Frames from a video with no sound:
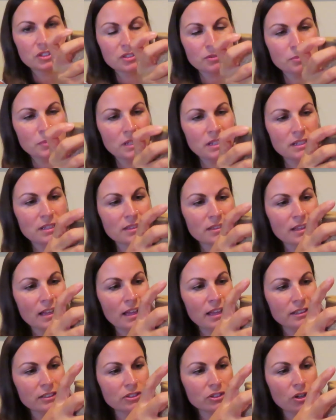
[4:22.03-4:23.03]
just mean
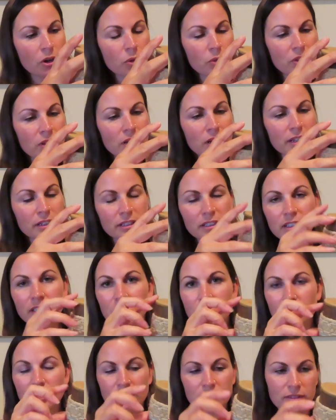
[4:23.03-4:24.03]
that, you know, the
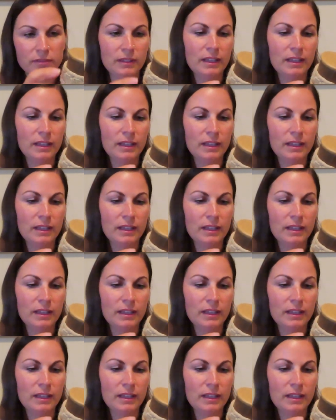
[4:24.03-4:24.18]
heel,